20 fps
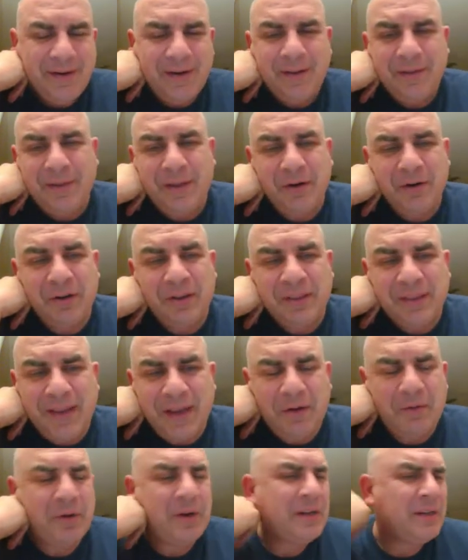they're a
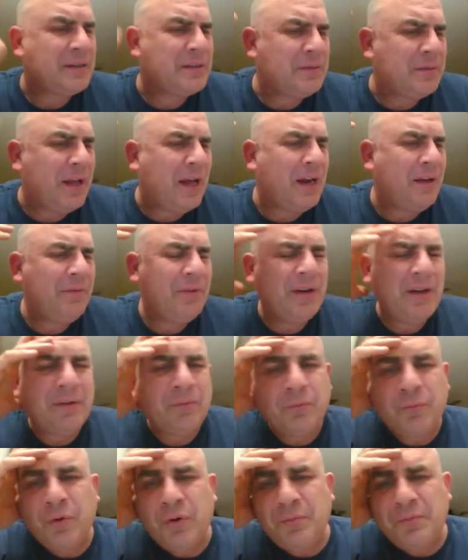liquid. It's a lot of it at
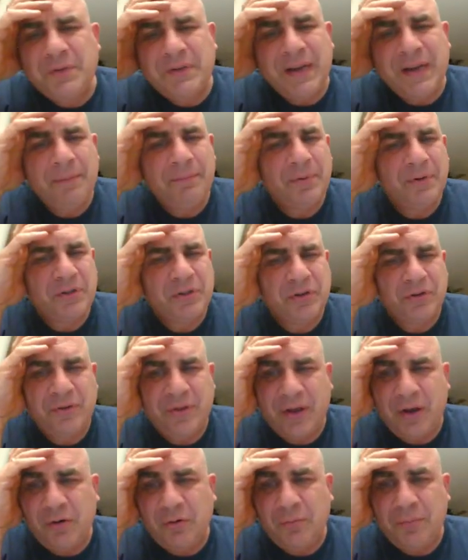room temperature,
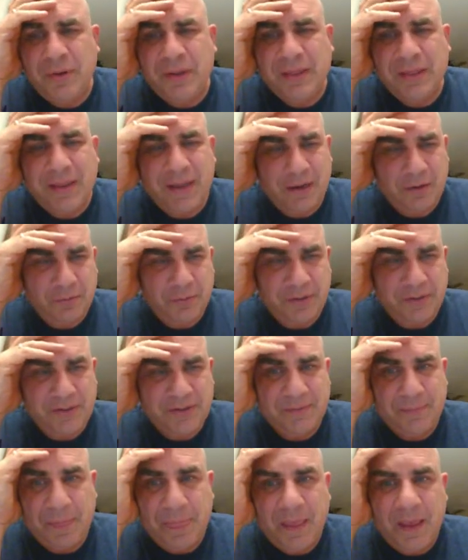they will be
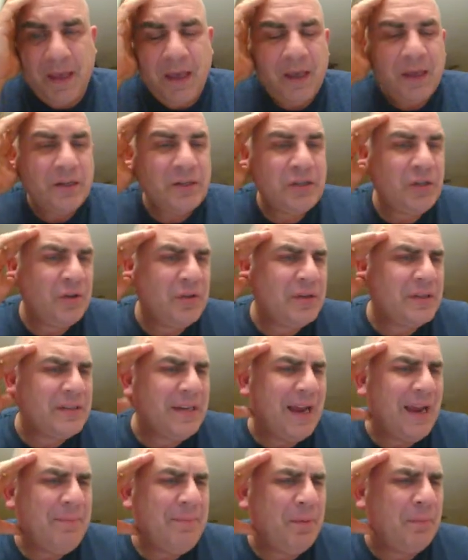liquids. So the
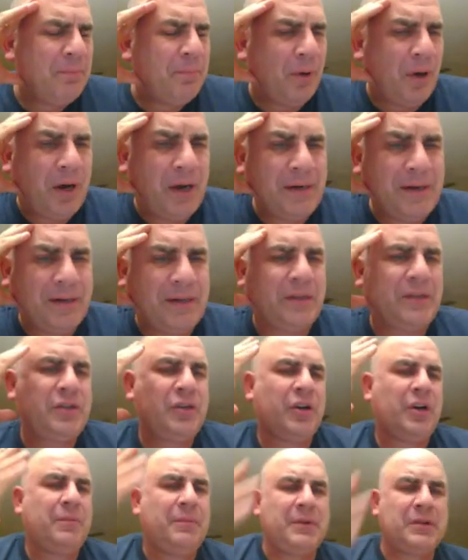type of bonding
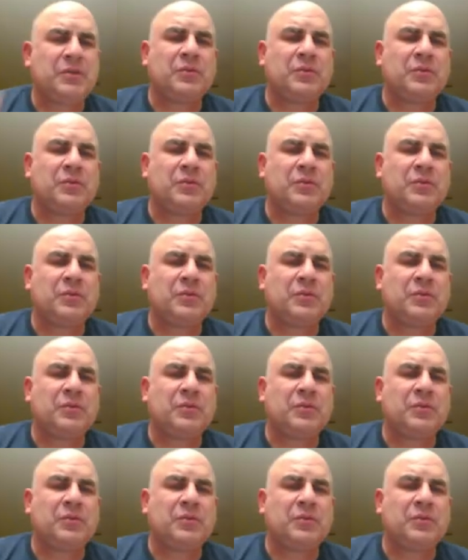determines